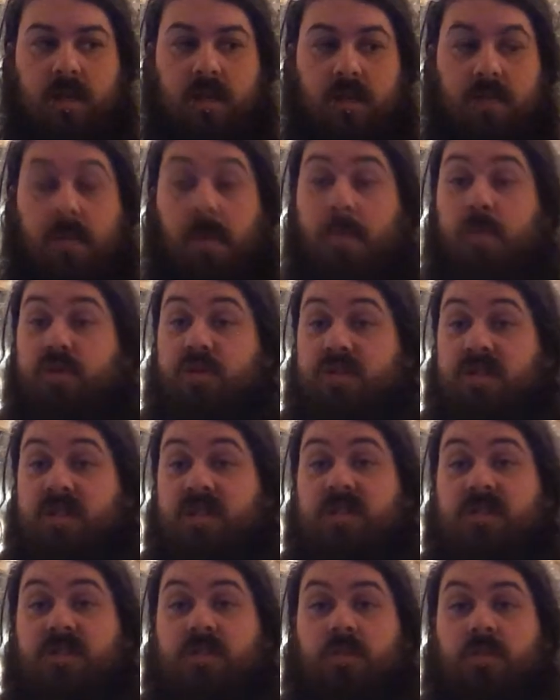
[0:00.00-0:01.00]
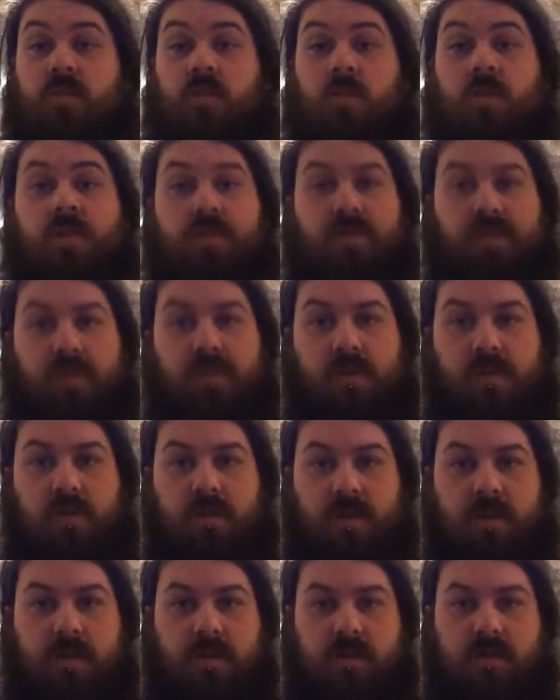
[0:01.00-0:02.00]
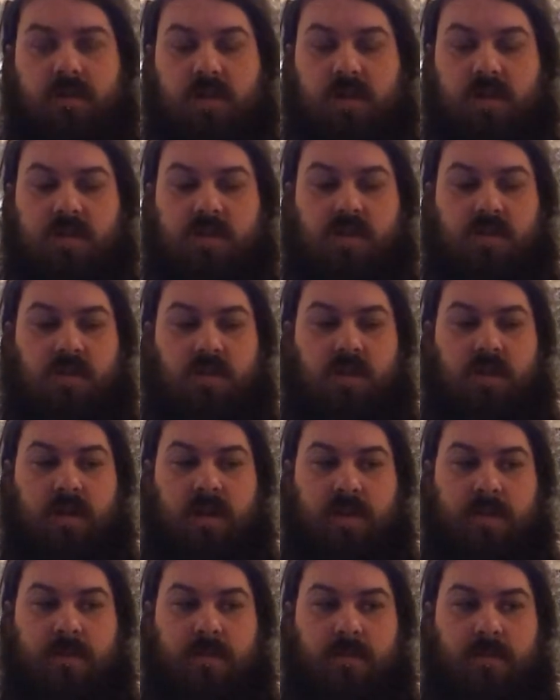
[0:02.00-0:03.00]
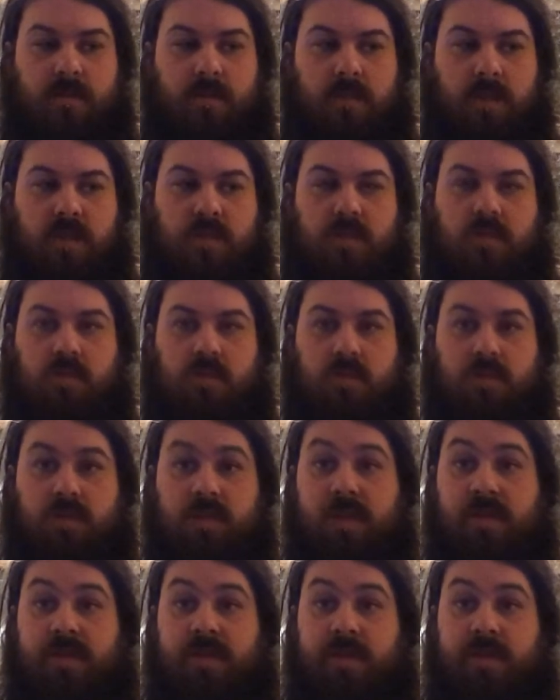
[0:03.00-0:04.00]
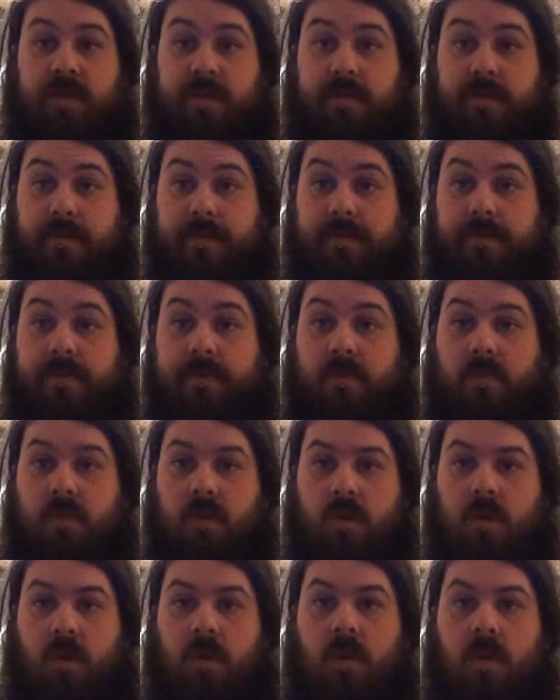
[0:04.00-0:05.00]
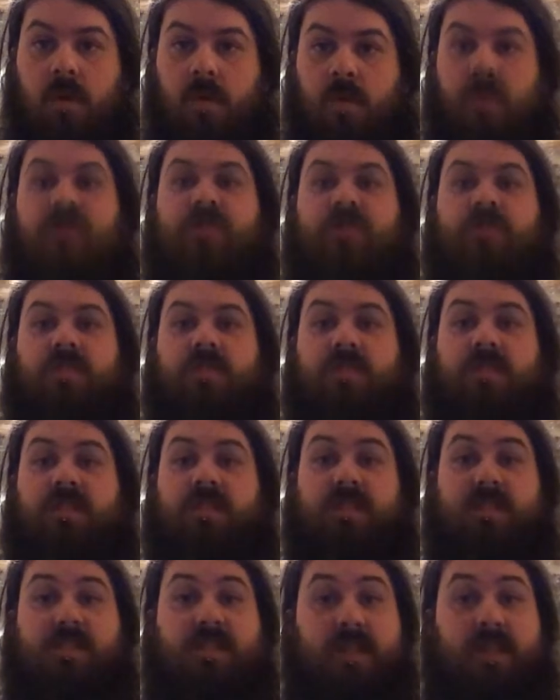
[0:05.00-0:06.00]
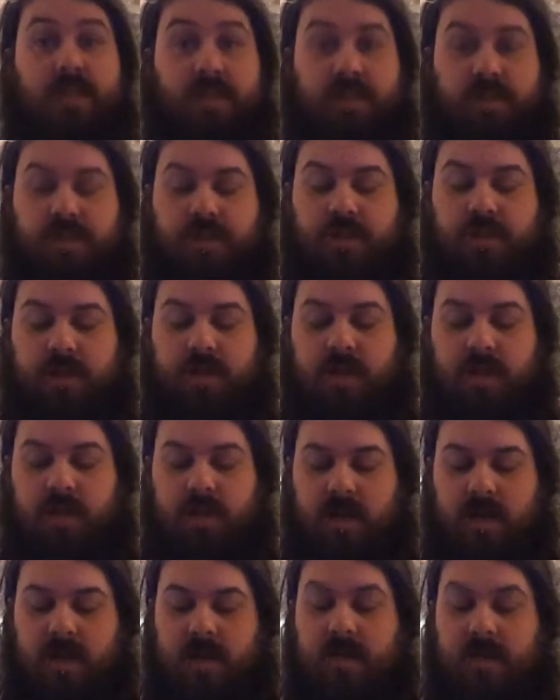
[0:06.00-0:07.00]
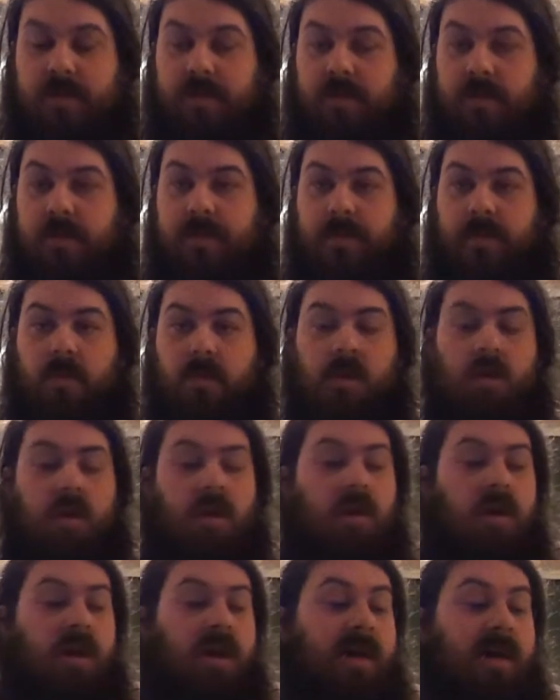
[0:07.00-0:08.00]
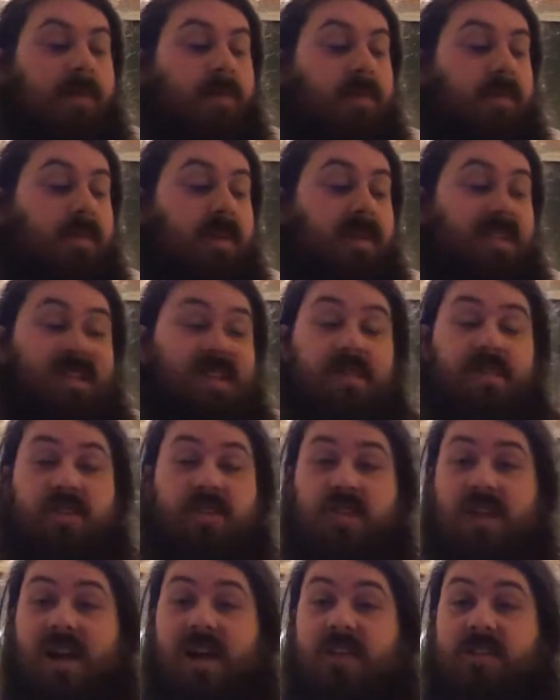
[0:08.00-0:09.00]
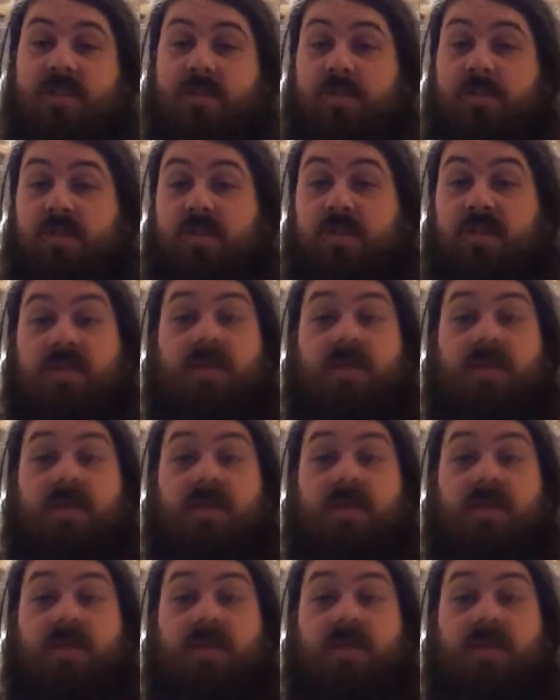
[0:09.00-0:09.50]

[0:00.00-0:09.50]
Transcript: my Modulus is on one of the recordings. It's on a song called Death Note, which was in a standard tuning at the time. But basically the jazz has been used